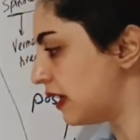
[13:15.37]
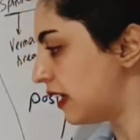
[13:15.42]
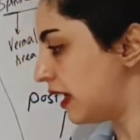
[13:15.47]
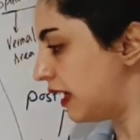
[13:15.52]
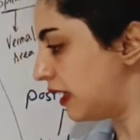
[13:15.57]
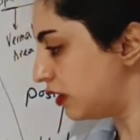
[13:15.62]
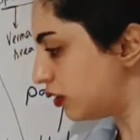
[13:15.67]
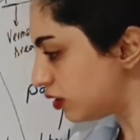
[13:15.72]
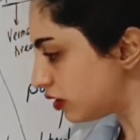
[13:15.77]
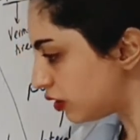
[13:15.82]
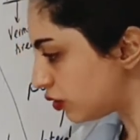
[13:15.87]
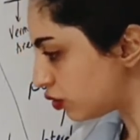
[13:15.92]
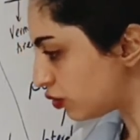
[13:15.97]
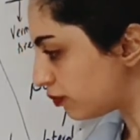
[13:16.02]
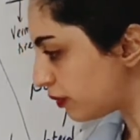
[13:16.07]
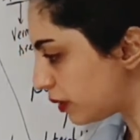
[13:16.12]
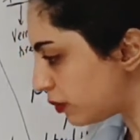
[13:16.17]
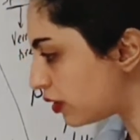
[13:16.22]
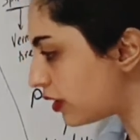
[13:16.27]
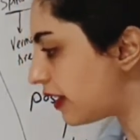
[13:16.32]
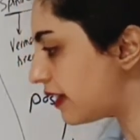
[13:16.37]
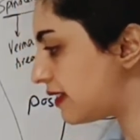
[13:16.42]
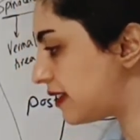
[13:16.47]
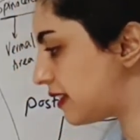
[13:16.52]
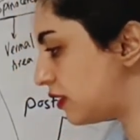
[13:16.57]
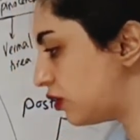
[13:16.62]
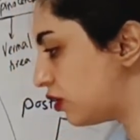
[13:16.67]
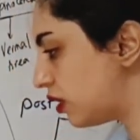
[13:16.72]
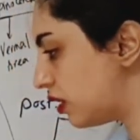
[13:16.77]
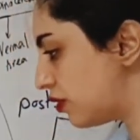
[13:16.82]
In order to memorize the
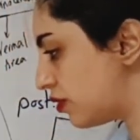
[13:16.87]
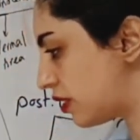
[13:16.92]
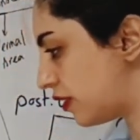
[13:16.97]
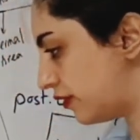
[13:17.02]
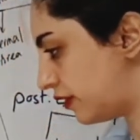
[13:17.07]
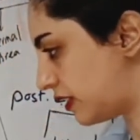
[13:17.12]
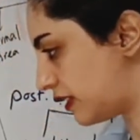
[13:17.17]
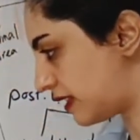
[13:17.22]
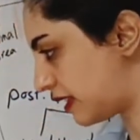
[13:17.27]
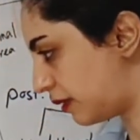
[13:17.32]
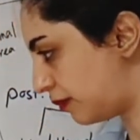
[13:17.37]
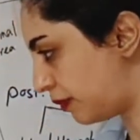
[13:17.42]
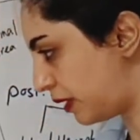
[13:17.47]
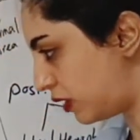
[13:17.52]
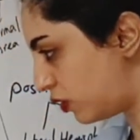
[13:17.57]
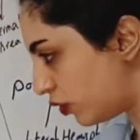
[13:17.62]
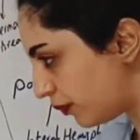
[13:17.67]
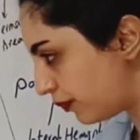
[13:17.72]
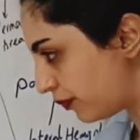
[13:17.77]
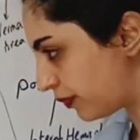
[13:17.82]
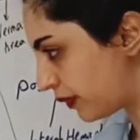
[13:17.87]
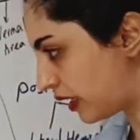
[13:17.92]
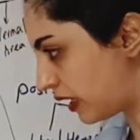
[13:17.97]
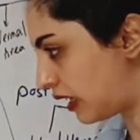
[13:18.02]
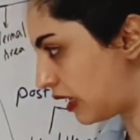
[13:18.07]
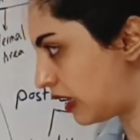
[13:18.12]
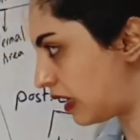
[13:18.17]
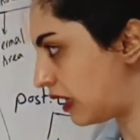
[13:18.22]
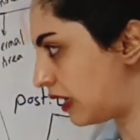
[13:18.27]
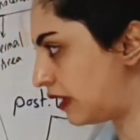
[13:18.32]
nucleus of the cerebellum,
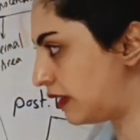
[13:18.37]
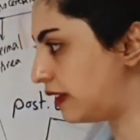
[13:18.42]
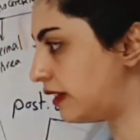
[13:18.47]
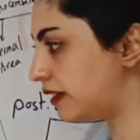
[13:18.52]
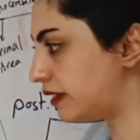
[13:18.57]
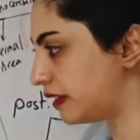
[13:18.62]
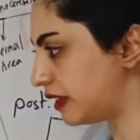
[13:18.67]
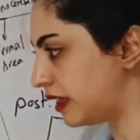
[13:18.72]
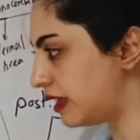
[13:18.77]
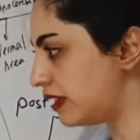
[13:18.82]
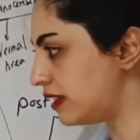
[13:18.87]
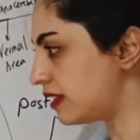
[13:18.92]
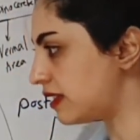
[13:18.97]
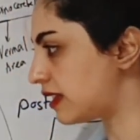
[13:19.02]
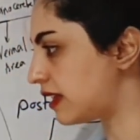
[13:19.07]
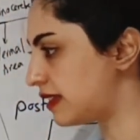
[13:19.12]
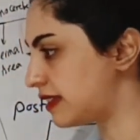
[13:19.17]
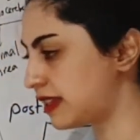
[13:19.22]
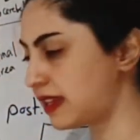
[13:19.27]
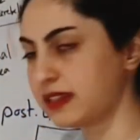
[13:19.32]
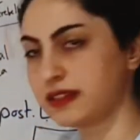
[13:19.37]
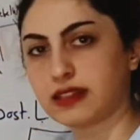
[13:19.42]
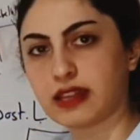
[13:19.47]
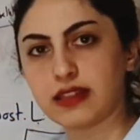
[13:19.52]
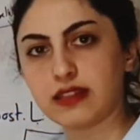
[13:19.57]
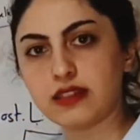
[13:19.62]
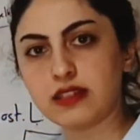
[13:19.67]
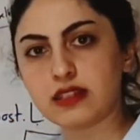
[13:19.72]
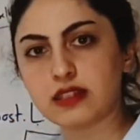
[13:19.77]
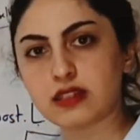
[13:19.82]
there is a
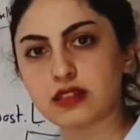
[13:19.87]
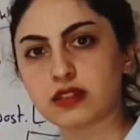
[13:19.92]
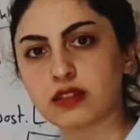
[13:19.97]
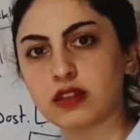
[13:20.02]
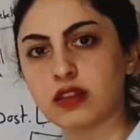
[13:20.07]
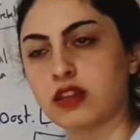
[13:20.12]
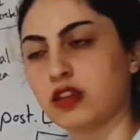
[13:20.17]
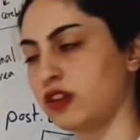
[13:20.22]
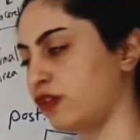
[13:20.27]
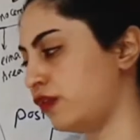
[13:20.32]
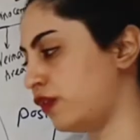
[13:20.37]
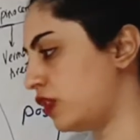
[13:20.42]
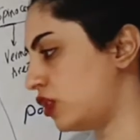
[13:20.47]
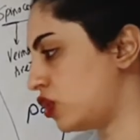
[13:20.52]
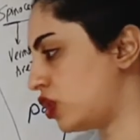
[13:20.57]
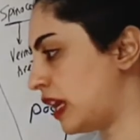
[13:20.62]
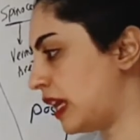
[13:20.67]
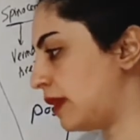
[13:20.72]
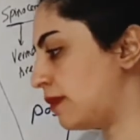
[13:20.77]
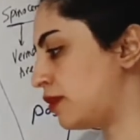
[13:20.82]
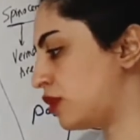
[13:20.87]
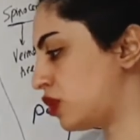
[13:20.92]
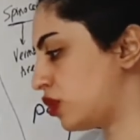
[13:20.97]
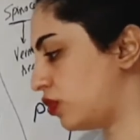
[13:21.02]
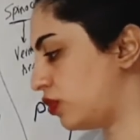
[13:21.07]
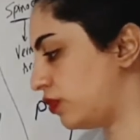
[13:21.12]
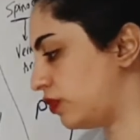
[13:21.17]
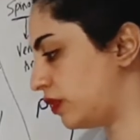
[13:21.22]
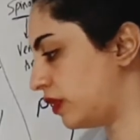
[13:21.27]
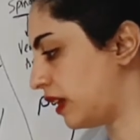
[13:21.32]
sentence which helps
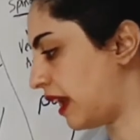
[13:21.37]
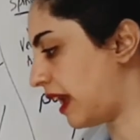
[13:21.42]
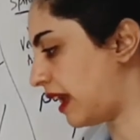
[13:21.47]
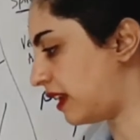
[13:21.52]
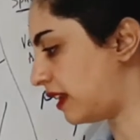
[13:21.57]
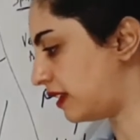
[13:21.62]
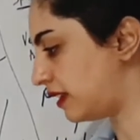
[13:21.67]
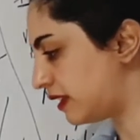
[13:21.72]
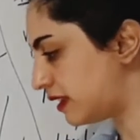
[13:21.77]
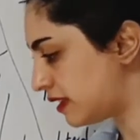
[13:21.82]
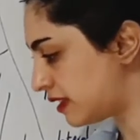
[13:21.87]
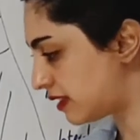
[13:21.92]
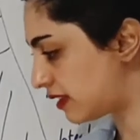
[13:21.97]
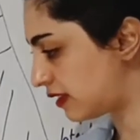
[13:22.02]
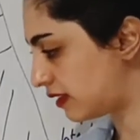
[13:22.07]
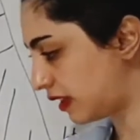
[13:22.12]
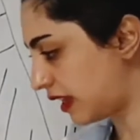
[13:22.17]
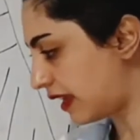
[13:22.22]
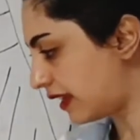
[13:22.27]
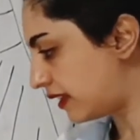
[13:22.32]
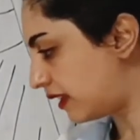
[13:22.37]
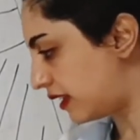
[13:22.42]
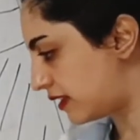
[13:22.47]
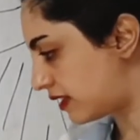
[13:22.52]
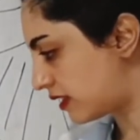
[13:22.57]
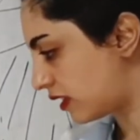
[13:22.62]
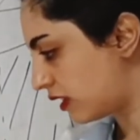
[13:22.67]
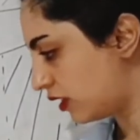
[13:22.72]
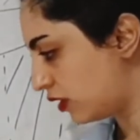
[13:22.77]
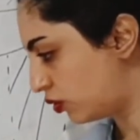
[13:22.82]
you, and it is like
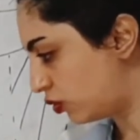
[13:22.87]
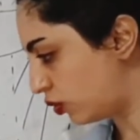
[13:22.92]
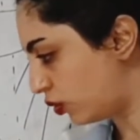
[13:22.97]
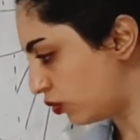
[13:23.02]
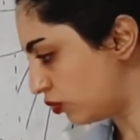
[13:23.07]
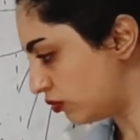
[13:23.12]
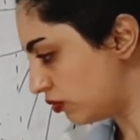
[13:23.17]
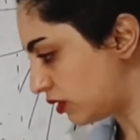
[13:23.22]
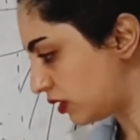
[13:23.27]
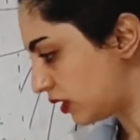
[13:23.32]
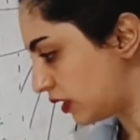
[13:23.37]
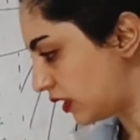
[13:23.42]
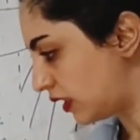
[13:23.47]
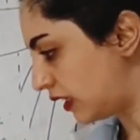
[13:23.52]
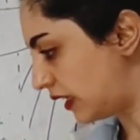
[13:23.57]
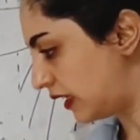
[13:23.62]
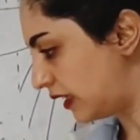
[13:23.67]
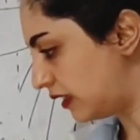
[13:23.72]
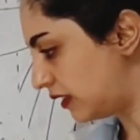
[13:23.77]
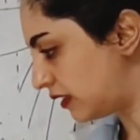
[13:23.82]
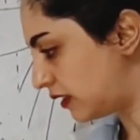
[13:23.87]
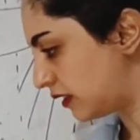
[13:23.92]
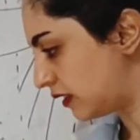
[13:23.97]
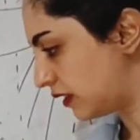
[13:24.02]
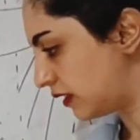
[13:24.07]
this: don't eat